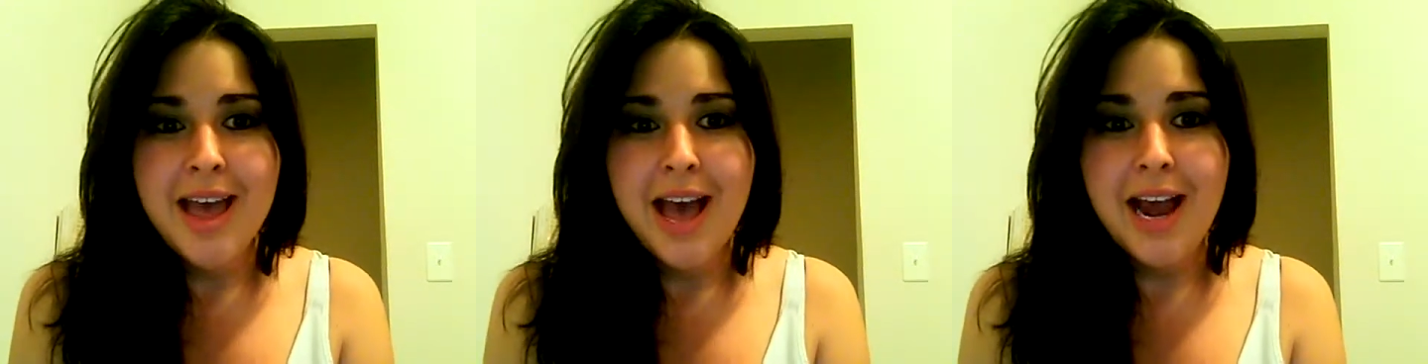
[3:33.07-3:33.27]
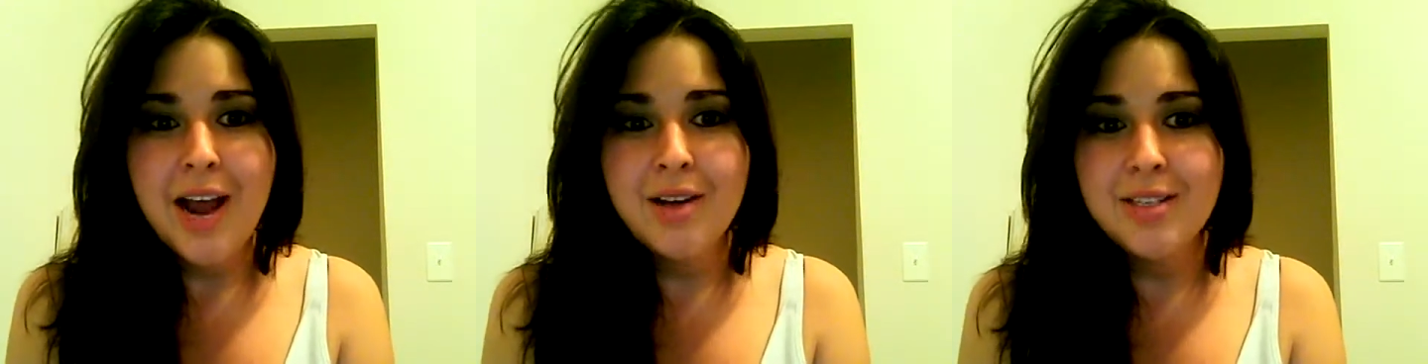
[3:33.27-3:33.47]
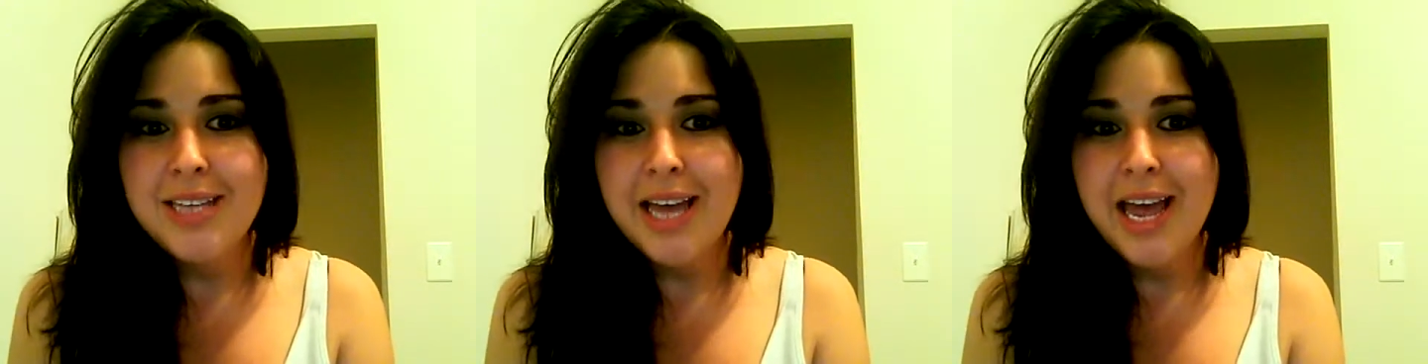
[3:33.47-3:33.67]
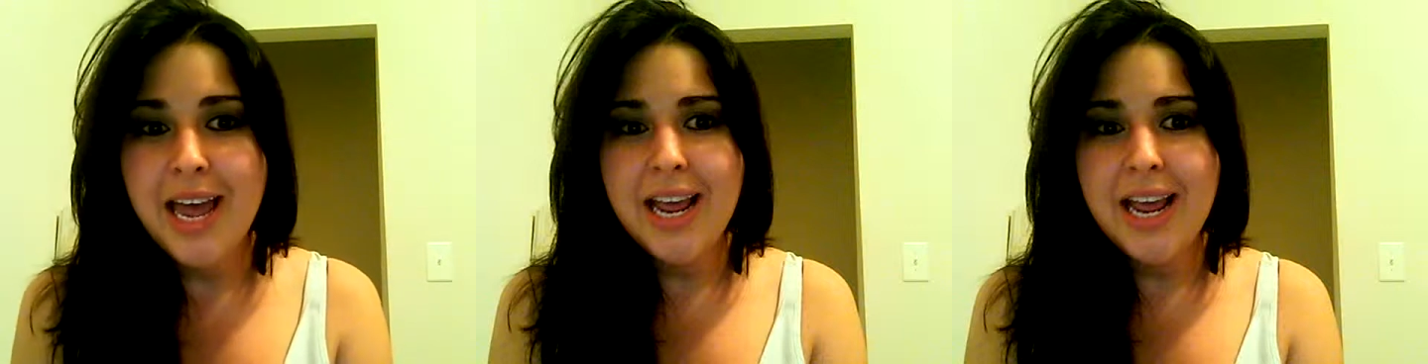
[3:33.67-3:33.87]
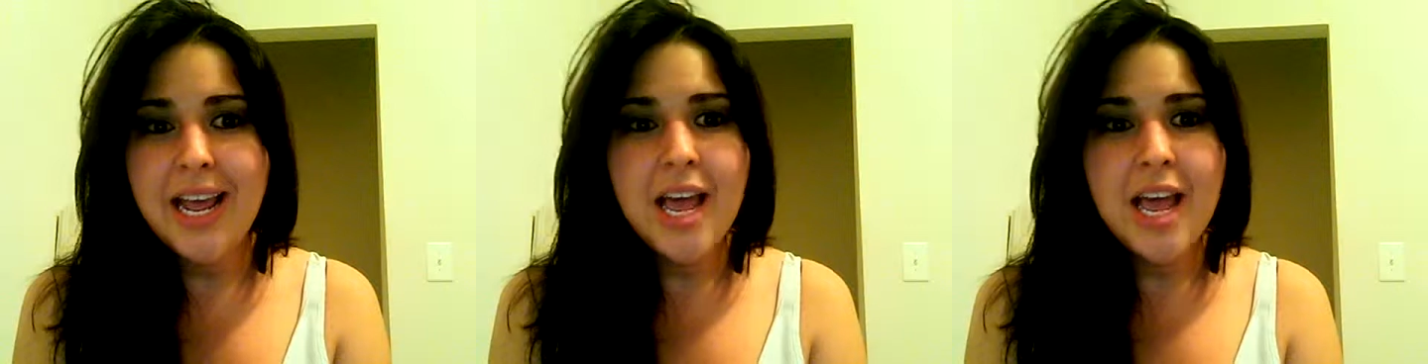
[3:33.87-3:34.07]
And I was
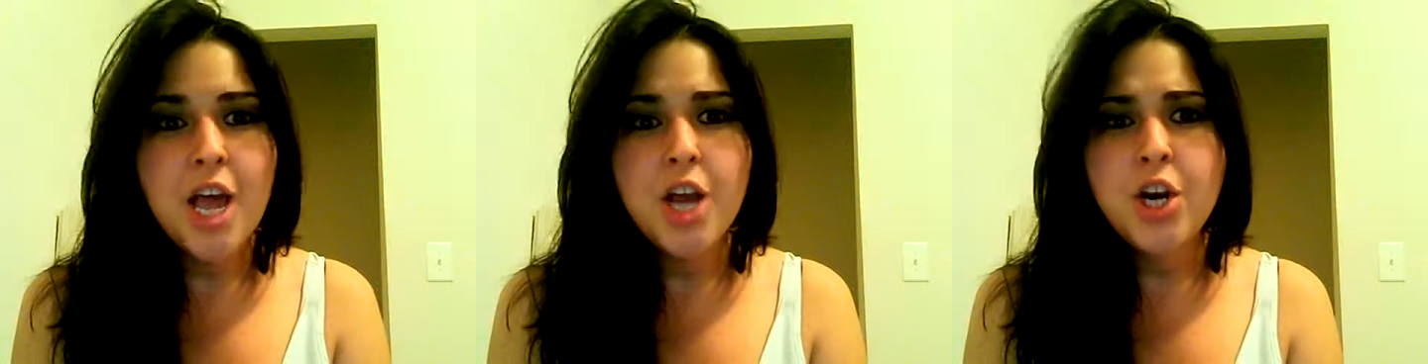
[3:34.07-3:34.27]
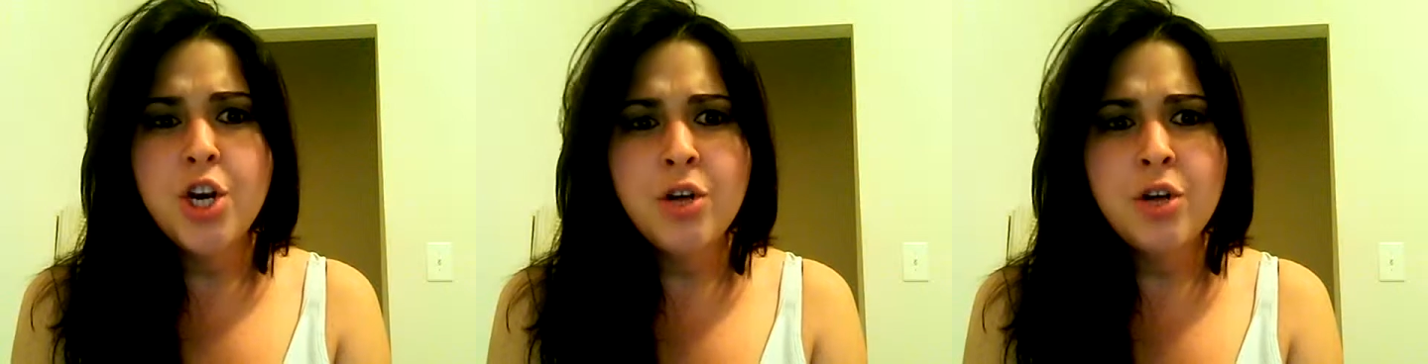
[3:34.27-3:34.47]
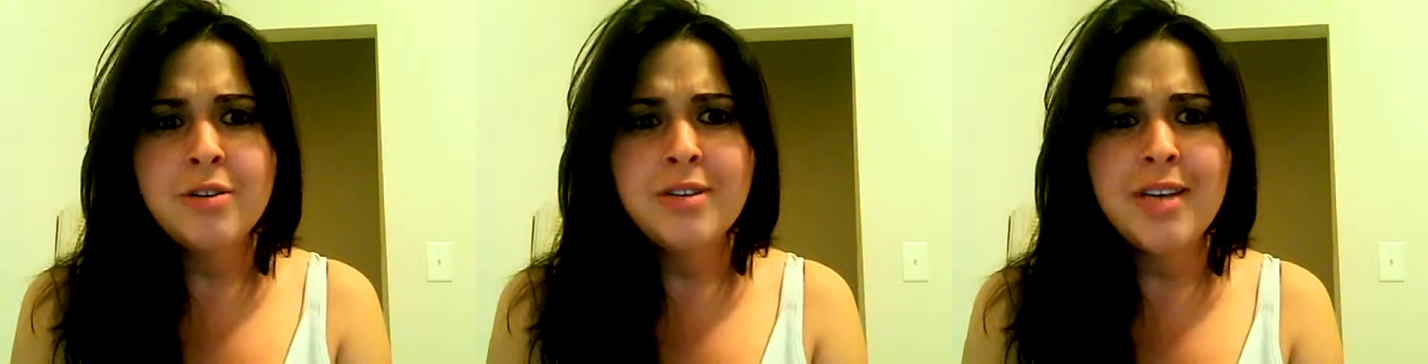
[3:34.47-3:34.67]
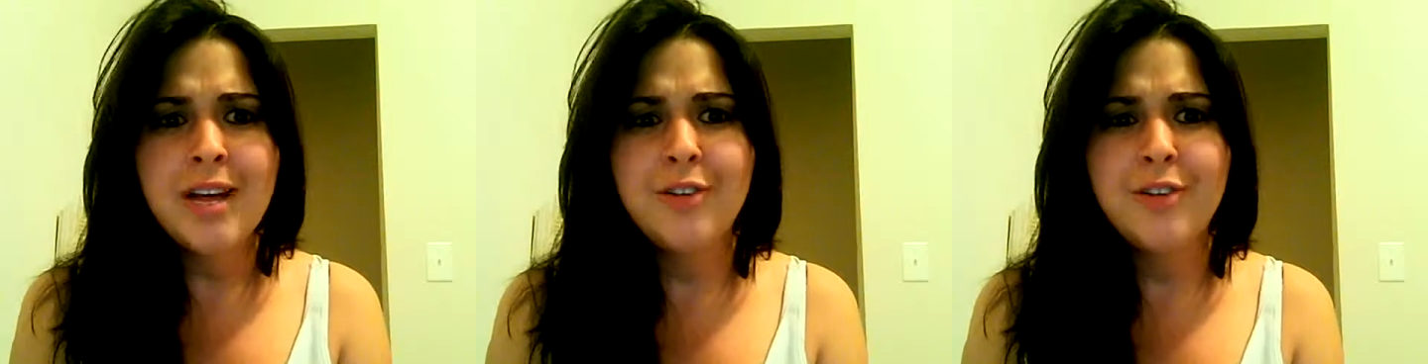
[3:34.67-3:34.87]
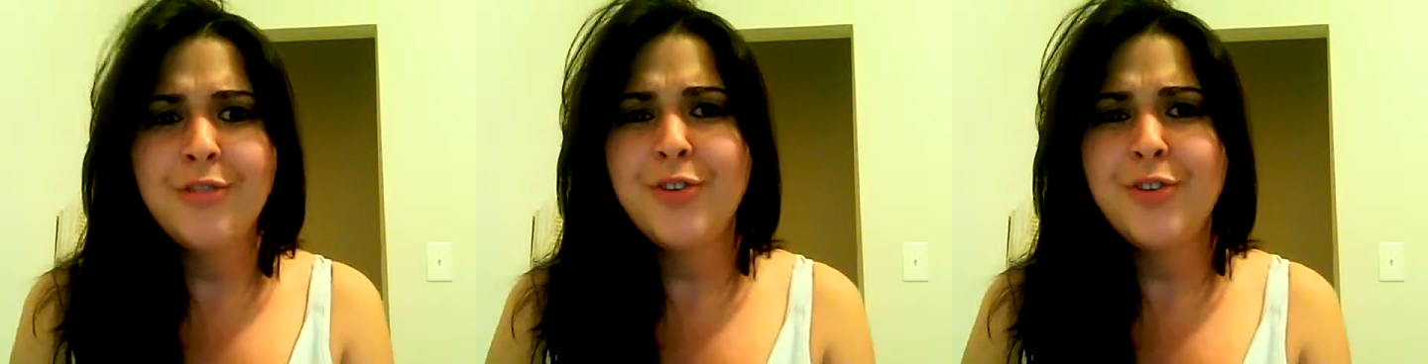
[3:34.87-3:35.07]
like, "No
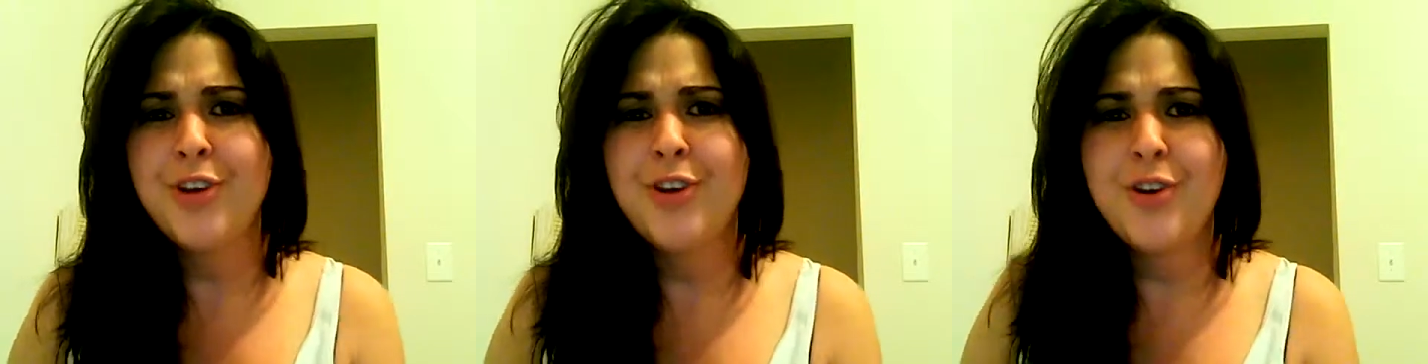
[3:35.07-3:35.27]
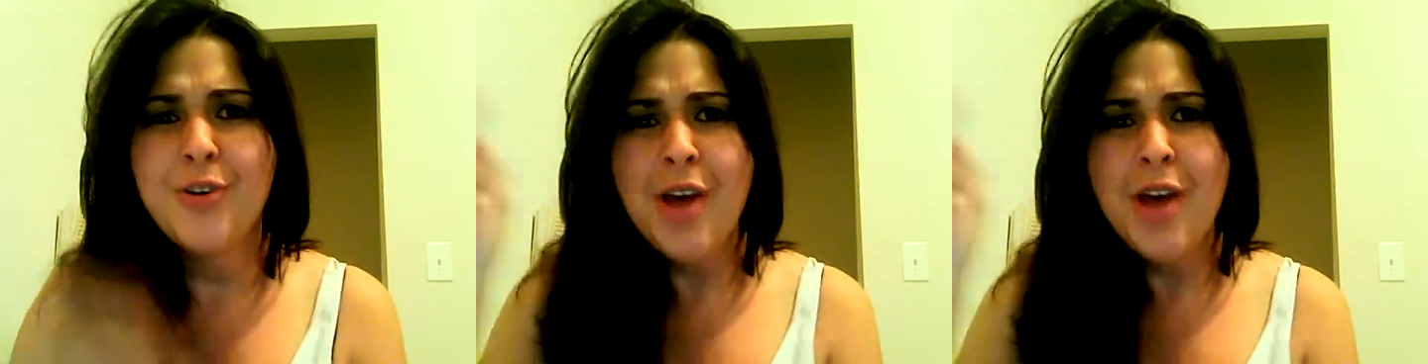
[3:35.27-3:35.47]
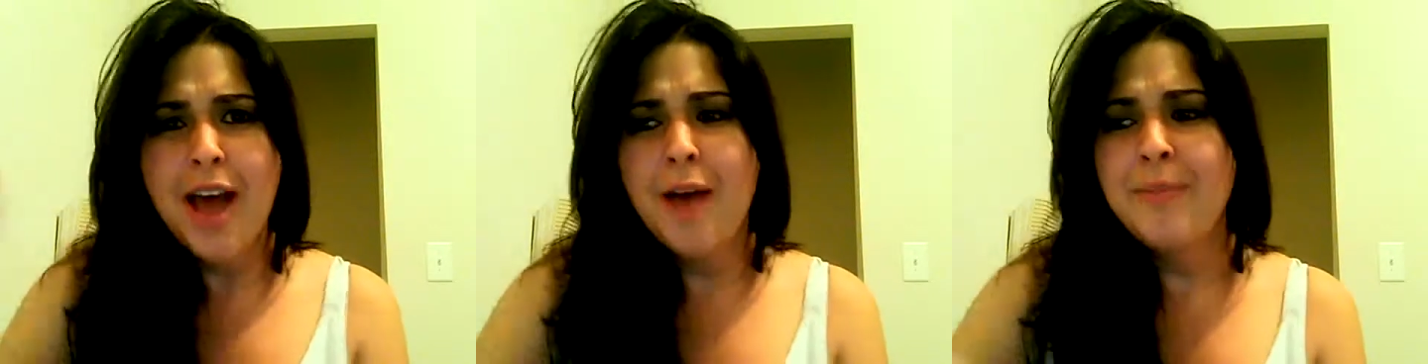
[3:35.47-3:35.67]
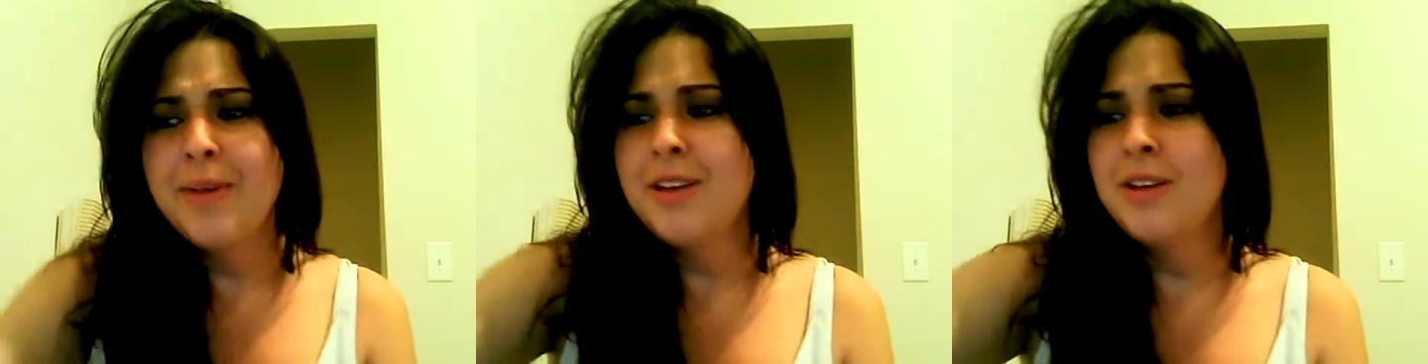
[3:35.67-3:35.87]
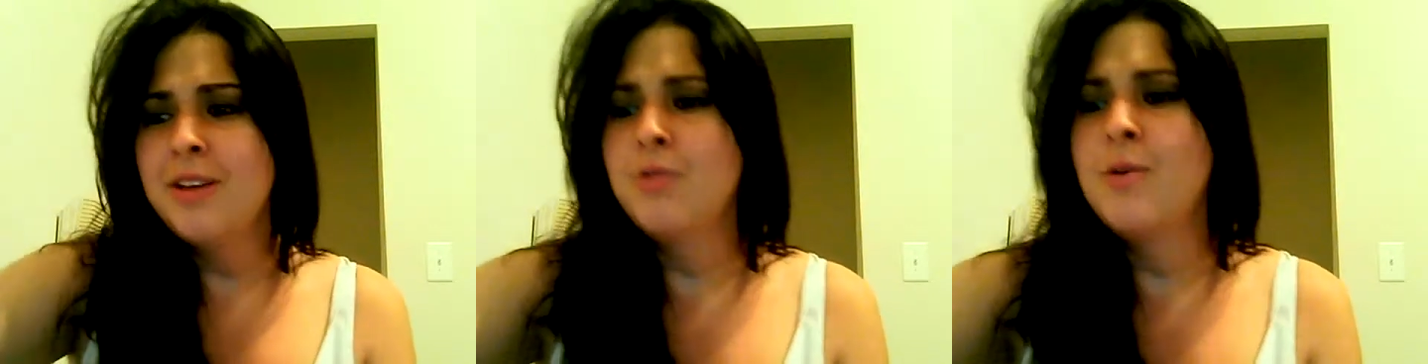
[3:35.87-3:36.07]
Nutella for you." I'm
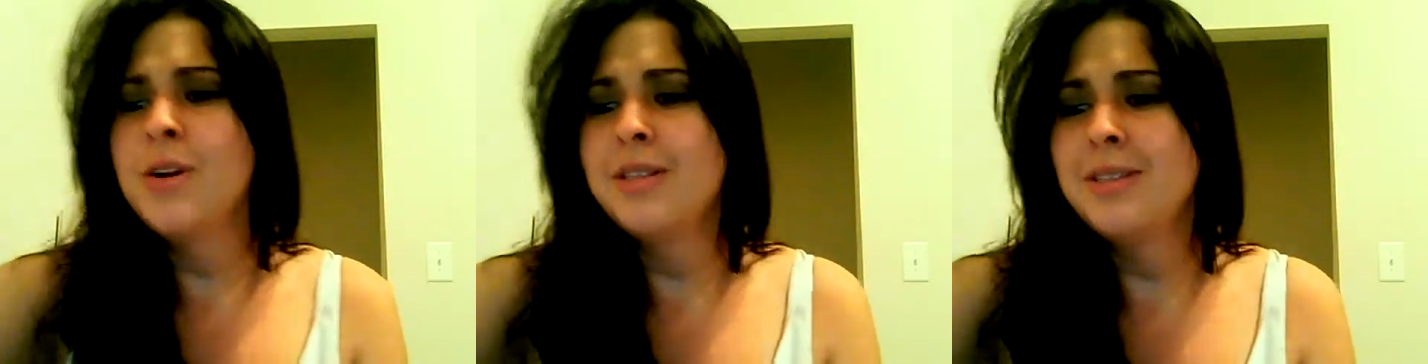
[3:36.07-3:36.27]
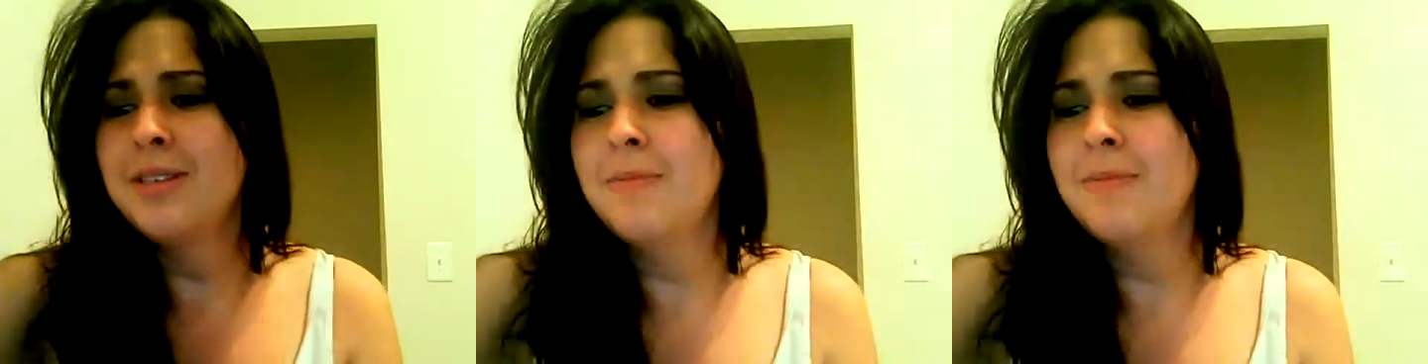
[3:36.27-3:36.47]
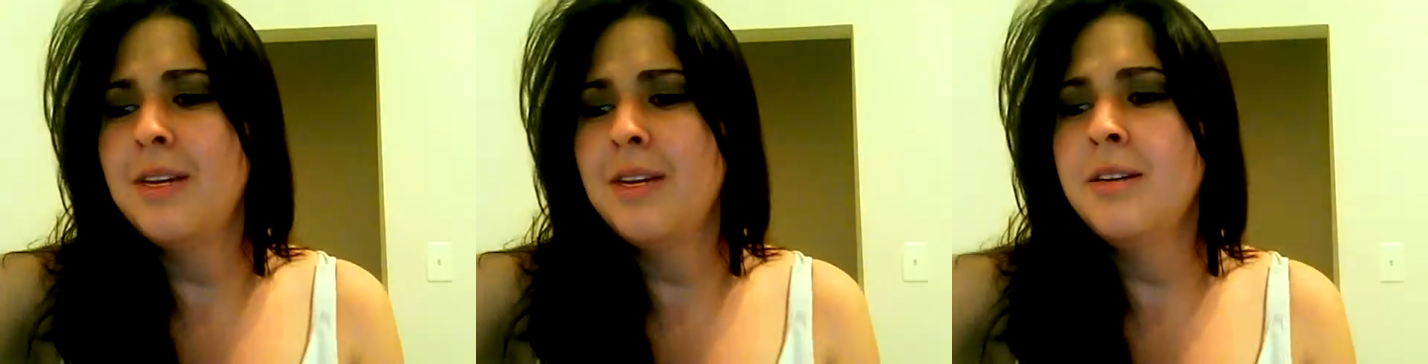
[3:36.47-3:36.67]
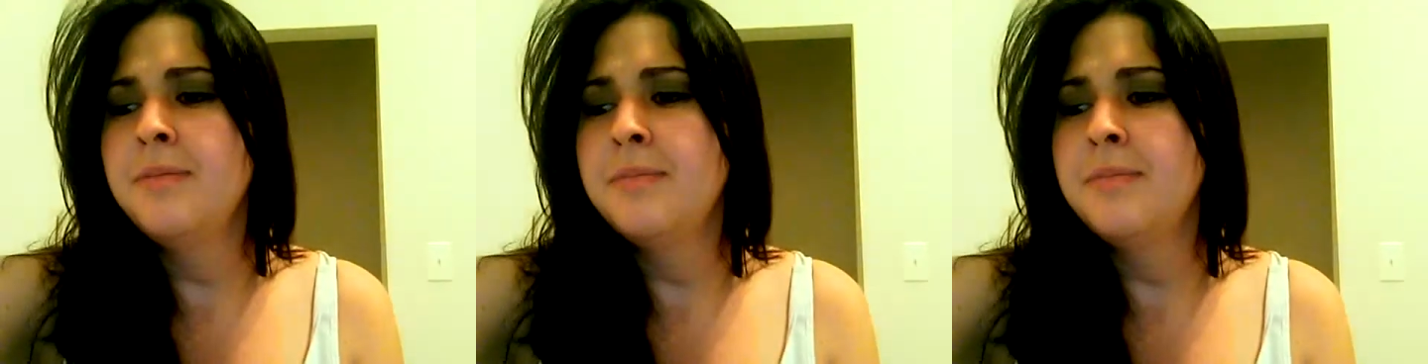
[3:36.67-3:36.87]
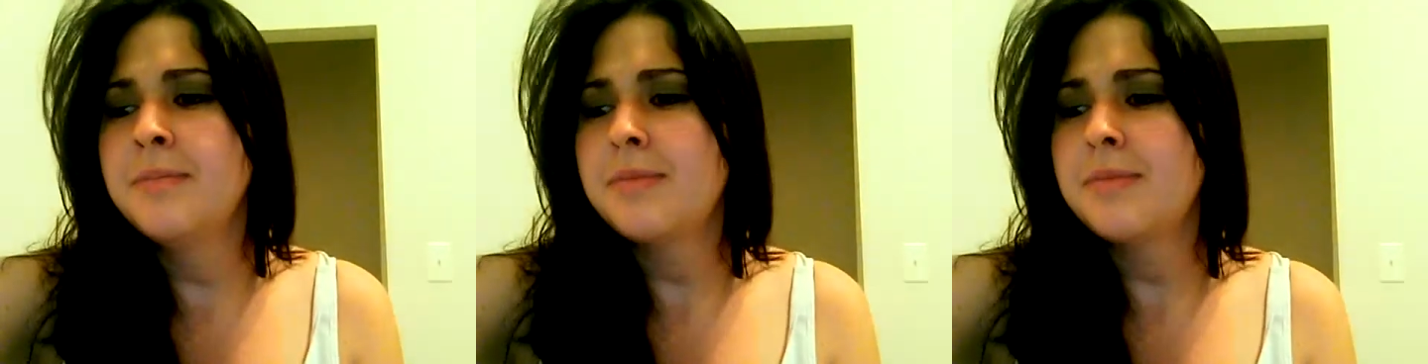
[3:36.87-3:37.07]
like, "You want something?